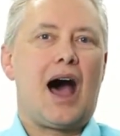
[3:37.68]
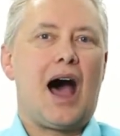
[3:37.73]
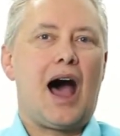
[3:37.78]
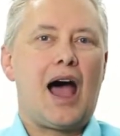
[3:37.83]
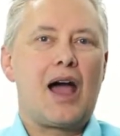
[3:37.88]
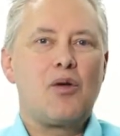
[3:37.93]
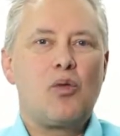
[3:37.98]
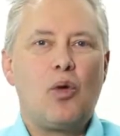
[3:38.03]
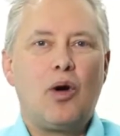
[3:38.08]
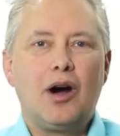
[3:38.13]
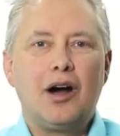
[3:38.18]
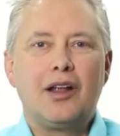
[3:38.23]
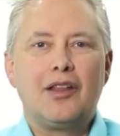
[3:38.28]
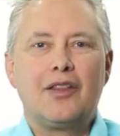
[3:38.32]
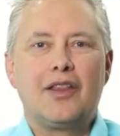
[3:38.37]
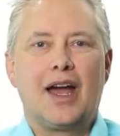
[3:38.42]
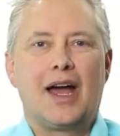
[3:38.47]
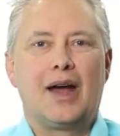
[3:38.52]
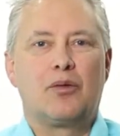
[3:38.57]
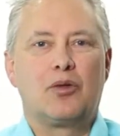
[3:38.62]
I
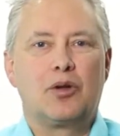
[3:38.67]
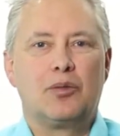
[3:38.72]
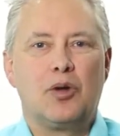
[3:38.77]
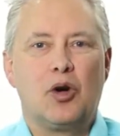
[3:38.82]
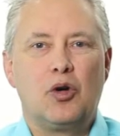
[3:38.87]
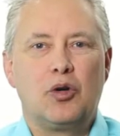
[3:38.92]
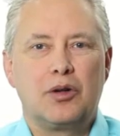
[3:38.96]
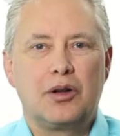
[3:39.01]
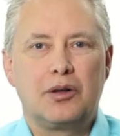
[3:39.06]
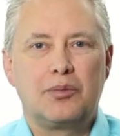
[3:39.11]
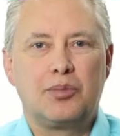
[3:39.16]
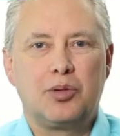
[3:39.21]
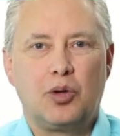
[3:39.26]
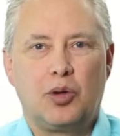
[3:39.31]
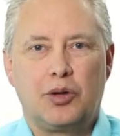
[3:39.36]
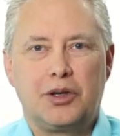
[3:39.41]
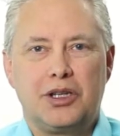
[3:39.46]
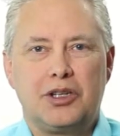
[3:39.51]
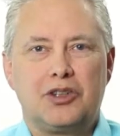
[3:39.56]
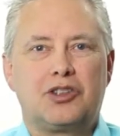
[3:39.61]
want that remote
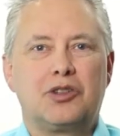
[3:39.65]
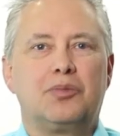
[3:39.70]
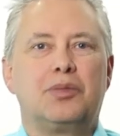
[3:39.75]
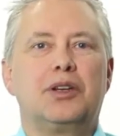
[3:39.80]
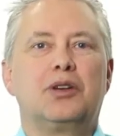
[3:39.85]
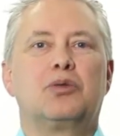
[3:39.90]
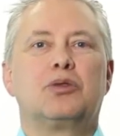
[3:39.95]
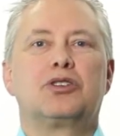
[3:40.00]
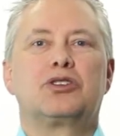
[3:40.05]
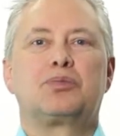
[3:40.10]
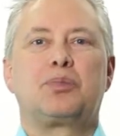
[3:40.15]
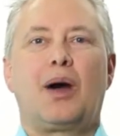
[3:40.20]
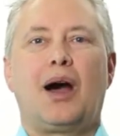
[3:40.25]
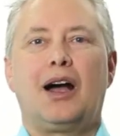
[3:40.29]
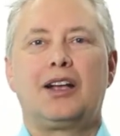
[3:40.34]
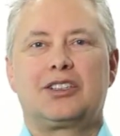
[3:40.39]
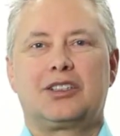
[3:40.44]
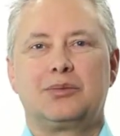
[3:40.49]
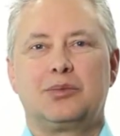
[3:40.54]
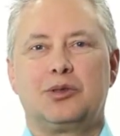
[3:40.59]
employee to be
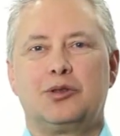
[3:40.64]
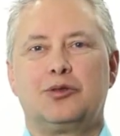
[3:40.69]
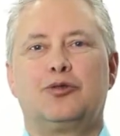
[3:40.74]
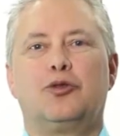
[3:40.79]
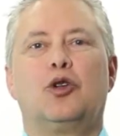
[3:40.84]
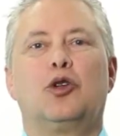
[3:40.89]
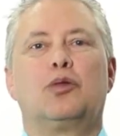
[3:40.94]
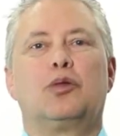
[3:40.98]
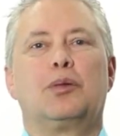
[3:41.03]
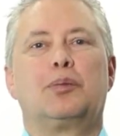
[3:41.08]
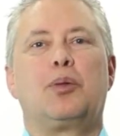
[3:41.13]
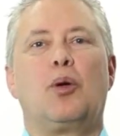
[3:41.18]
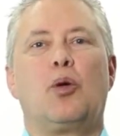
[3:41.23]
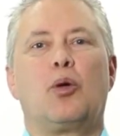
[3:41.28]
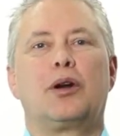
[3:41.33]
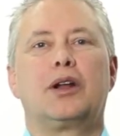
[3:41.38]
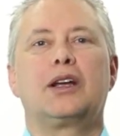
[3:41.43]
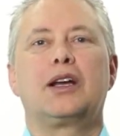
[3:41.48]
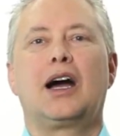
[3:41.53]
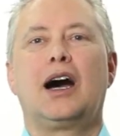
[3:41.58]
responsible for
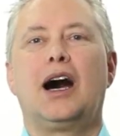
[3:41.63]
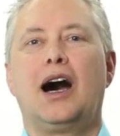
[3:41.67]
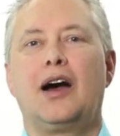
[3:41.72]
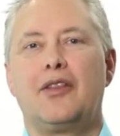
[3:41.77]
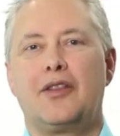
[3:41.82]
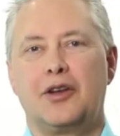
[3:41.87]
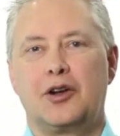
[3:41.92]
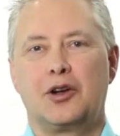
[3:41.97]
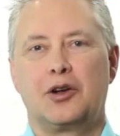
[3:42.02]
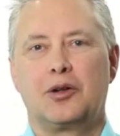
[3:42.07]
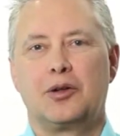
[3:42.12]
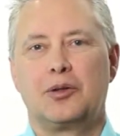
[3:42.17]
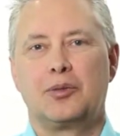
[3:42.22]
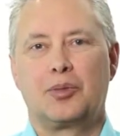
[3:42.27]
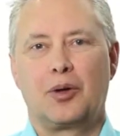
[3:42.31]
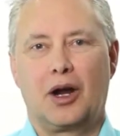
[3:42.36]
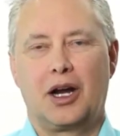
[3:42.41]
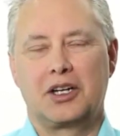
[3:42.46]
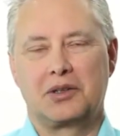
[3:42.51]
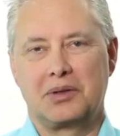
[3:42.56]
reporting on their
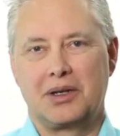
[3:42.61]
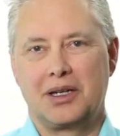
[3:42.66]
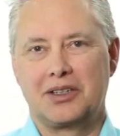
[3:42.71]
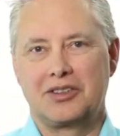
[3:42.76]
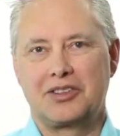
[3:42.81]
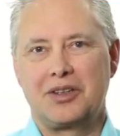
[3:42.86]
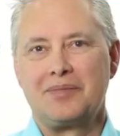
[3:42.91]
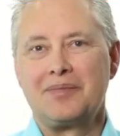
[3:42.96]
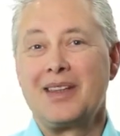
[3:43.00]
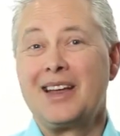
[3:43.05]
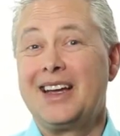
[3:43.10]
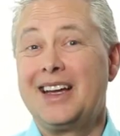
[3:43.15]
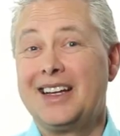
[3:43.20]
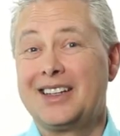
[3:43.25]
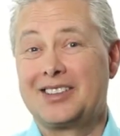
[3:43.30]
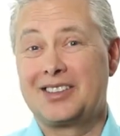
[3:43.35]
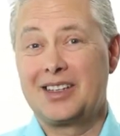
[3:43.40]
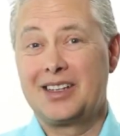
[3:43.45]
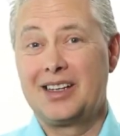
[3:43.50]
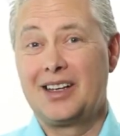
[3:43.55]
progress.
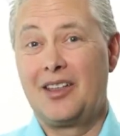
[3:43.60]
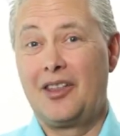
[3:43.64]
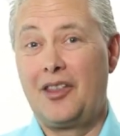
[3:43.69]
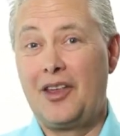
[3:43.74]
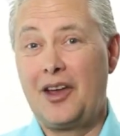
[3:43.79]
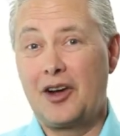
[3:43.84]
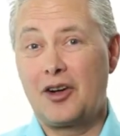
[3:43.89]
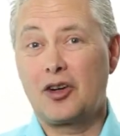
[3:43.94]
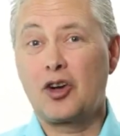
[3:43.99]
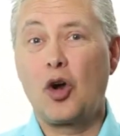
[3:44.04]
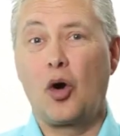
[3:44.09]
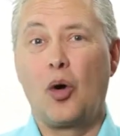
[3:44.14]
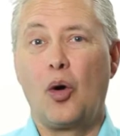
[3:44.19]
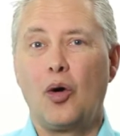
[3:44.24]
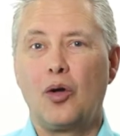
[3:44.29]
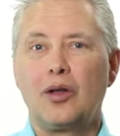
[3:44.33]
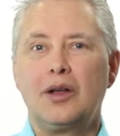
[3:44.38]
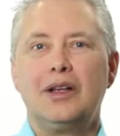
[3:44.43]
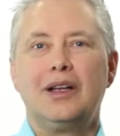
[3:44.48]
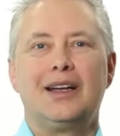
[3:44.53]
It's their
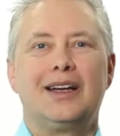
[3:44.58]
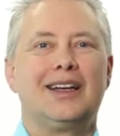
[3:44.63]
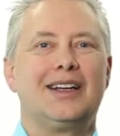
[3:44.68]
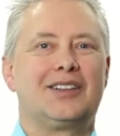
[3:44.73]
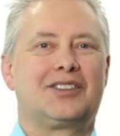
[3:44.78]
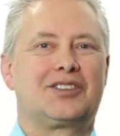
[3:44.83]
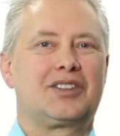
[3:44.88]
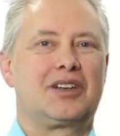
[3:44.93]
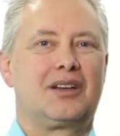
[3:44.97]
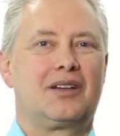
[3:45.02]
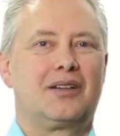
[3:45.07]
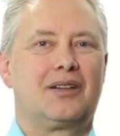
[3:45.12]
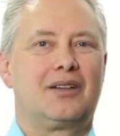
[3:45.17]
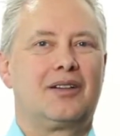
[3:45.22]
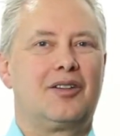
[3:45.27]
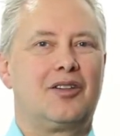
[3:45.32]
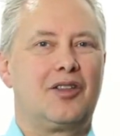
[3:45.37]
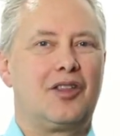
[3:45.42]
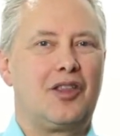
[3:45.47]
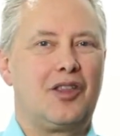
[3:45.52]
goal, it's
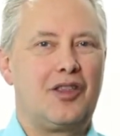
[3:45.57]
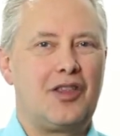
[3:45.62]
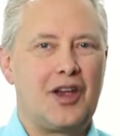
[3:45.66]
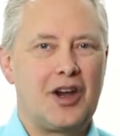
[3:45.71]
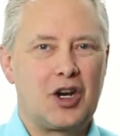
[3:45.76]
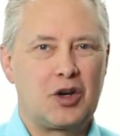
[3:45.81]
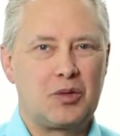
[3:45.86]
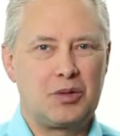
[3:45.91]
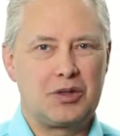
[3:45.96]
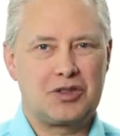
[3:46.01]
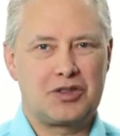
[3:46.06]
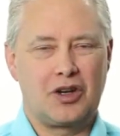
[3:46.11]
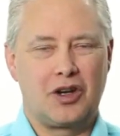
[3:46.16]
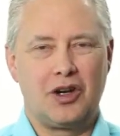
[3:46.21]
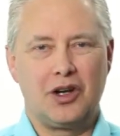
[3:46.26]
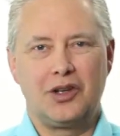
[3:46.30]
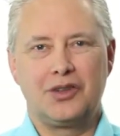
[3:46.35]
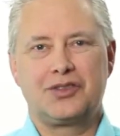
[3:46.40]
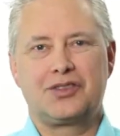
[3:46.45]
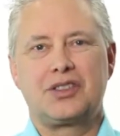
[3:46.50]
their
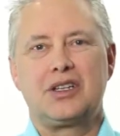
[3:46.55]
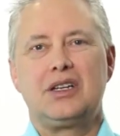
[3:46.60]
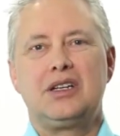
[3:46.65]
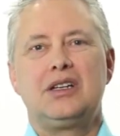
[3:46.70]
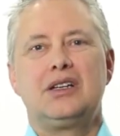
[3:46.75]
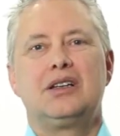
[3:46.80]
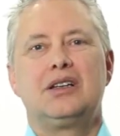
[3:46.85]
results.